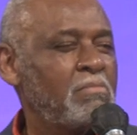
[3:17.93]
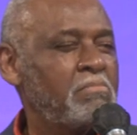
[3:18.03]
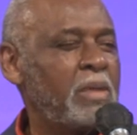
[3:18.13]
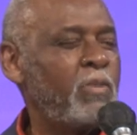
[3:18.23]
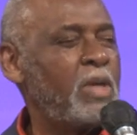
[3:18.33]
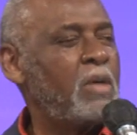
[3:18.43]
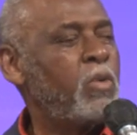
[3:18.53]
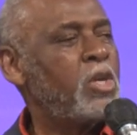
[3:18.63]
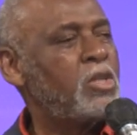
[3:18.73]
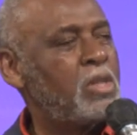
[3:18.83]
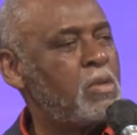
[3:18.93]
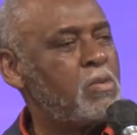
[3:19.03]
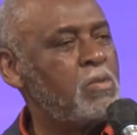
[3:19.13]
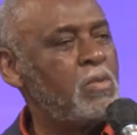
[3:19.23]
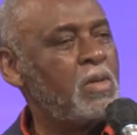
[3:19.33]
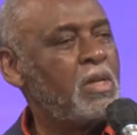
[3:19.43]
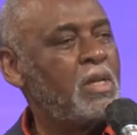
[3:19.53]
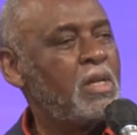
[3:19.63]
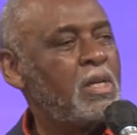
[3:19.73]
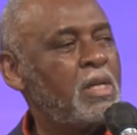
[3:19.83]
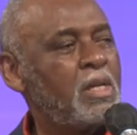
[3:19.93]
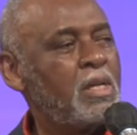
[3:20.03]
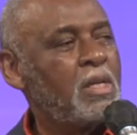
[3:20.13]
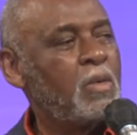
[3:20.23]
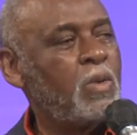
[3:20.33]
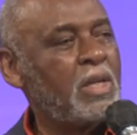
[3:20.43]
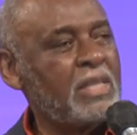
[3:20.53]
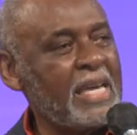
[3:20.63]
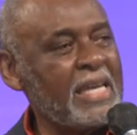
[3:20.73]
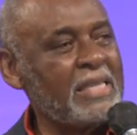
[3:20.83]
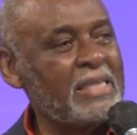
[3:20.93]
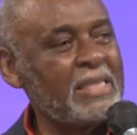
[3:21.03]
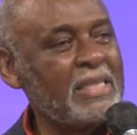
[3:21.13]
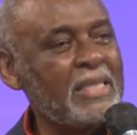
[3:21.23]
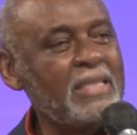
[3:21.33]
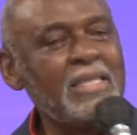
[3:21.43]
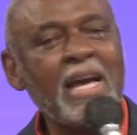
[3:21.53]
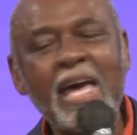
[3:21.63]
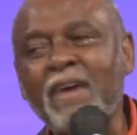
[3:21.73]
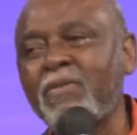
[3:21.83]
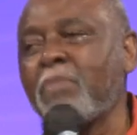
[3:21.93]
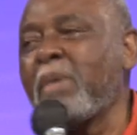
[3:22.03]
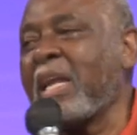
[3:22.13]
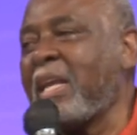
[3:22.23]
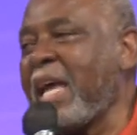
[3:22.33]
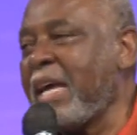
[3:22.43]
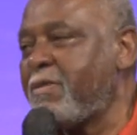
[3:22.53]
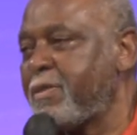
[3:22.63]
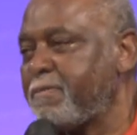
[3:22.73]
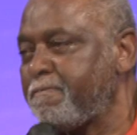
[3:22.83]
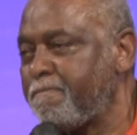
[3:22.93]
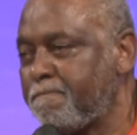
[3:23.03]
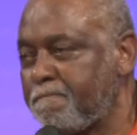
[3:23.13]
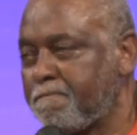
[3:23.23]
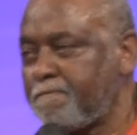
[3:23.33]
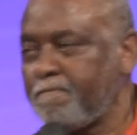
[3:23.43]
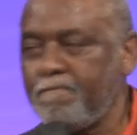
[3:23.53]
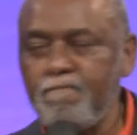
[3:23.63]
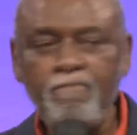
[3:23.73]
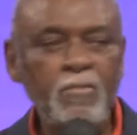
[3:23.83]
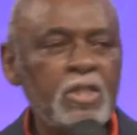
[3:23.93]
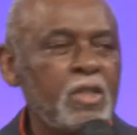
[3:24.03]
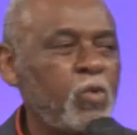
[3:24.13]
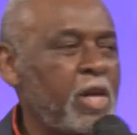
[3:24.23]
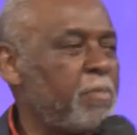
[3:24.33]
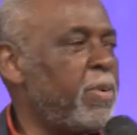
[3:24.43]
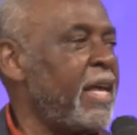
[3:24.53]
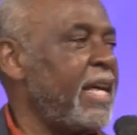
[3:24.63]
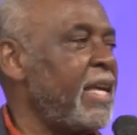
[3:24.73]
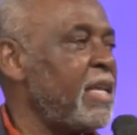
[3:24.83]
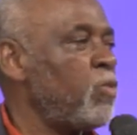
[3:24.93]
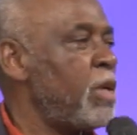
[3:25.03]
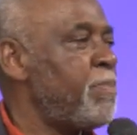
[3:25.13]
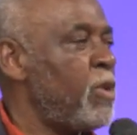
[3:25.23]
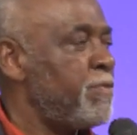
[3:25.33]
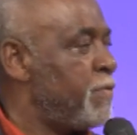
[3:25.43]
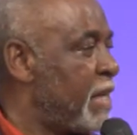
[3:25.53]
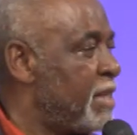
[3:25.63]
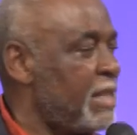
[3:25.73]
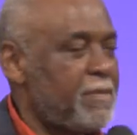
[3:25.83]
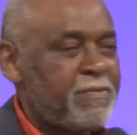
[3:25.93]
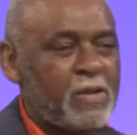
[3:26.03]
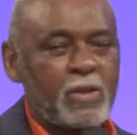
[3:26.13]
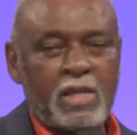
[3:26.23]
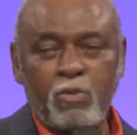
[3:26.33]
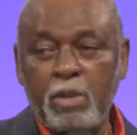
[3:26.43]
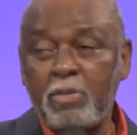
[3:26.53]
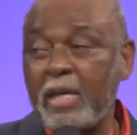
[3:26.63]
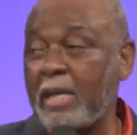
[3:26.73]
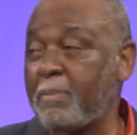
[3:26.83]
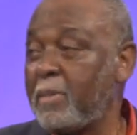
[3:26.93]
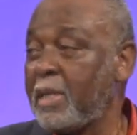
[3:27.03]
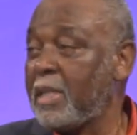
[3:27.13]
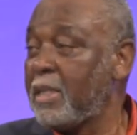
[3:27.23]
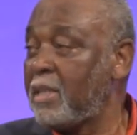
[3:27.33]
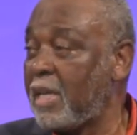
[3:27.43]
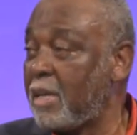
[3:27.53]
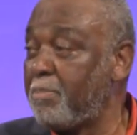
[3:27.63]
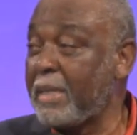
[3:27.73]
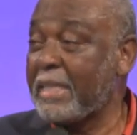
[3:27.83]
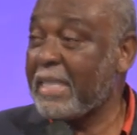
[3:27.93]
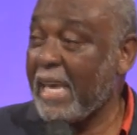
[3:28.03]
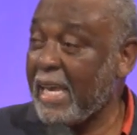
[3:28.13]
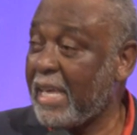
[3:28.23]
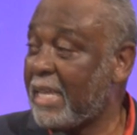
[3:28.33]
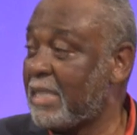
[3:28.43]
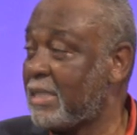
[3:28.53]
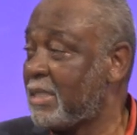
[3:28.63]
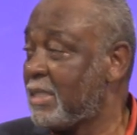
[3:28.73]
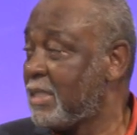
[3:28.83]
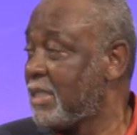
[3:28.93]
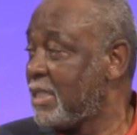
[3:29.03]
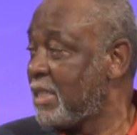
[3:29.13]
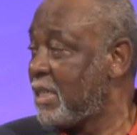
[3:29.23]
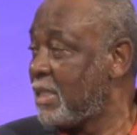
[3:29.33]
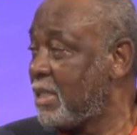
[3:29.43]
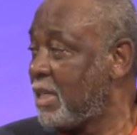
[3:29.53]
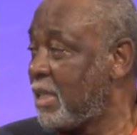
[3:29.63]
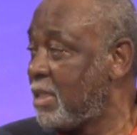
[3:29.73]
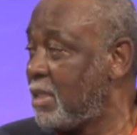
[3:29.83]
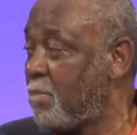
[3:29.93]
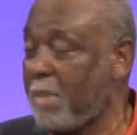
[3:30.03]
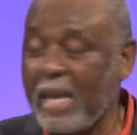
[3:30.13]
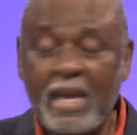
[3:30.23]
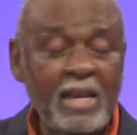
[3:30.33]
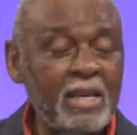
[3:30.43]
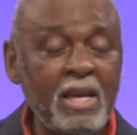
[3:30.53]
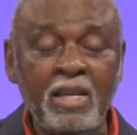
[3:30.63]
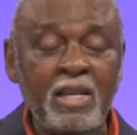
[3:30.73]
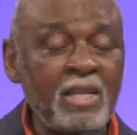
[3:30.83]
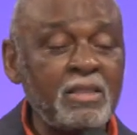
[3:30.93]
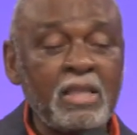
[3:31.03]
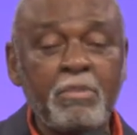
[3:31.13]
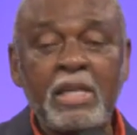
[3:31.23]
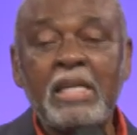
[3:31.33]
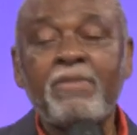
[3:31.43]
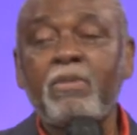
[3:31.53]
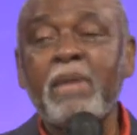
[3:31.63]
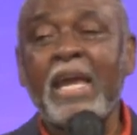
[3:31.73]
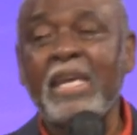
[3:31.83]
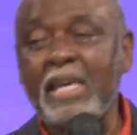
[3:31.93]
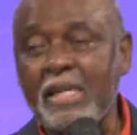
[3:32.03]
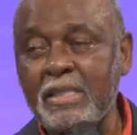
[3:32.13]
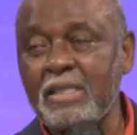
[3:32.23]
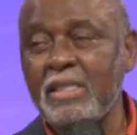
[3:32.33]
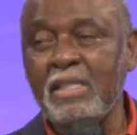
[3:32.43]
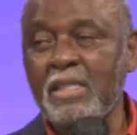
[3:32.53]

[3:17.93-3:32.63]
but we don't want to do what it takes to have the better life. We complain and we point fingers at folk and we blame them and they and, and, and the man and, and, and some of everybody else